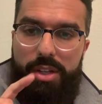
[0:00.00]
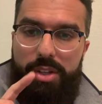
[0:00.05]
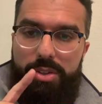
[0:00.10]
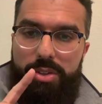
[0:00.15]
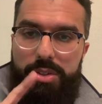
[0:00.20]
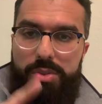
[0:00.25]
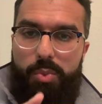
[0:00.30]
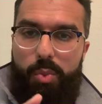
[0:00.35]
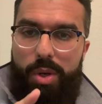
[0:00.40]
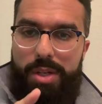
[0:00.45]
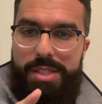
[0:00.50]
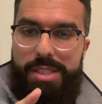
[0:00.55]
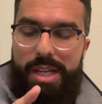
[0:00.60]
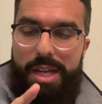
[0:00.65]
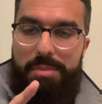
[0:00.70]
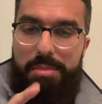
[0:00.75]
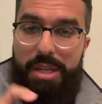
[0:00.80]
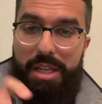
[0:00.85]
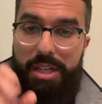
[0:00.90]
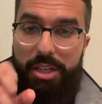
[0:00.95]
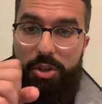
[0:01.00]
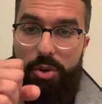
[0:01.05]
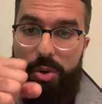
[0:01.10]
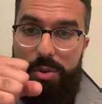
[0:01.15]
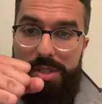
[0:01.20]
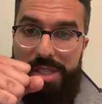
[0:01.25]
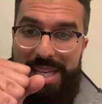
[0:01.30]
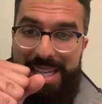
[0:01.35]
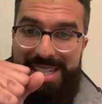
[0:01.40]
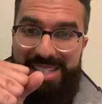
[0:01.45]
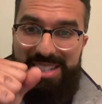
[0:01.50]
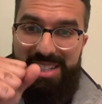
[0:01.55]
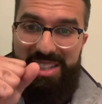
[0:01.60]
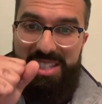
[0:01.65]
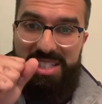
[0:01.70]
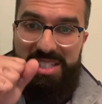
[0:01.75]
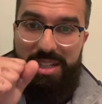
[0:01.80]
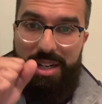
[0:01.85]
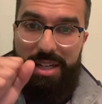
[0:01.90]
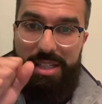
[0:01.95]
There's one type that grows into the
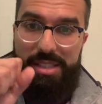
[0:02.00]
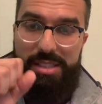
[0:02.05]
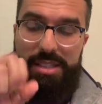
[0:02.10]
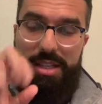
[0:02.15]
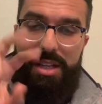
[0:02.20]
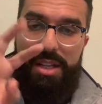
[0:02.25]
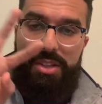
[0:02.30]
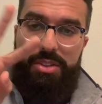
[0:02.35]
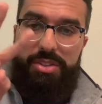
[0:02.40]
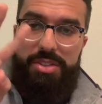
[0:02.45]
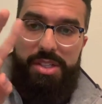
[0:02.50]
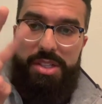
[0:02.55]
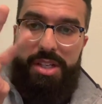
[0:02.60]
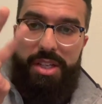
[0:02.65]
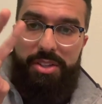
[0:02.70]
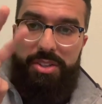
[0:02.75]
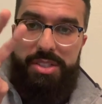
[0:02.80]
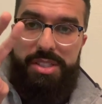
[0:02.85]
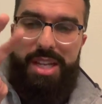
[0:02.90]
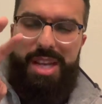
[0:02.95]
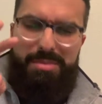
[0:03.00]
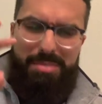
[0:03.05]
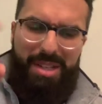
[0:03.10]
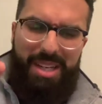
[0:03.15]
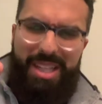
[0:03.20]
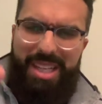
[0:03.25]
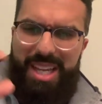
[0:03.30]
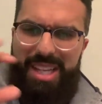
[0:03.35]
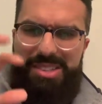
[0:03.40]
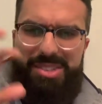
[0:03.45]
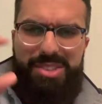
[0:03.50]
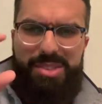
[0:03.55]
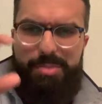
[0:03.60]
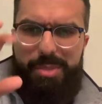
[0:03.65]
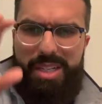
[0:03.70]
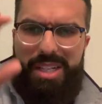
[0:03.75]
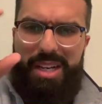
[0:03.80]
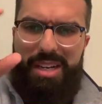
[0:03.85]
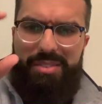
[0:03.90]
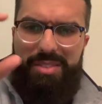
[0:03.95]
ducts. There's another type that can just
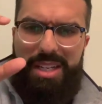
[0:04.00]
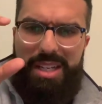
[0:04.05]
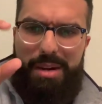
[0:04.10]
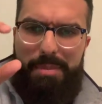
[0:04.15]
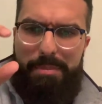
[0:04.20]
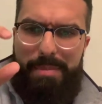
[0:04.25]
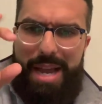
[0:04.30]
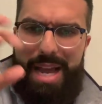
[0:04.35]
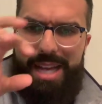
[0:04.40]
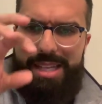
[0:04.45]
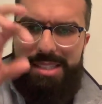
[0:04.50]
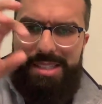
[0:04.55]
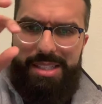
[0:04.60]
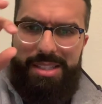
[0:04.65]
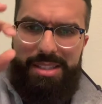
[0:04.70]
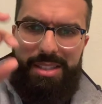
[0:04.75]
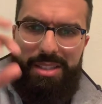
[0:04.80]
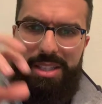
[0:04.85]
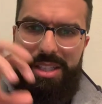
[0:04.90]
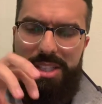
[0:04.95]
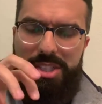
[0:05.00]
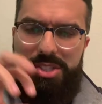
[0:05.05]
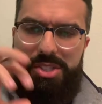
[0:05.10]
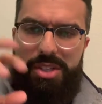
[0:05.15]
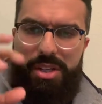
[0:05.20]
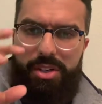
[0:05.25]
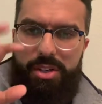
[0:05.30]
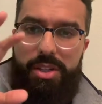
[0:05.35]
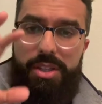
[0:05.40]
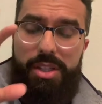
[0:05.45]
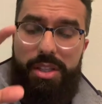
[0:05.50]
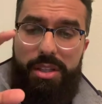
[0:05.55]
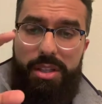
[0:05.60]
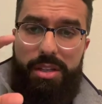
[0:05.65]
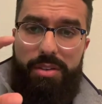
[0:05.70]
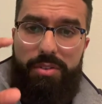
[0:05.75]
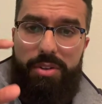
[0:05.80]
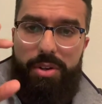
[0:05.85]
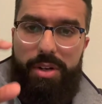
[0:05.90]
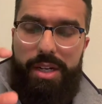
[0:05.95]
be kind of like a mass in the lesion or in the
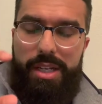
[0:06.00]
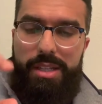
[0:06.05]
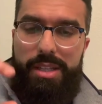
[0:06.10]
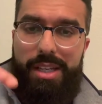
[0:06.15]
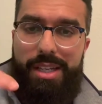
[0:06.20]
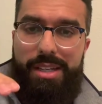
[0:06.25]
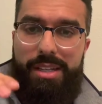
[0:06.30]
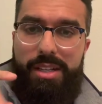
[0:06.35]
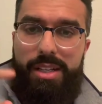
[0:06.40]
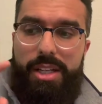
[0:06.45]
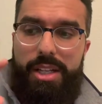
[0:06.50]
liver or anything.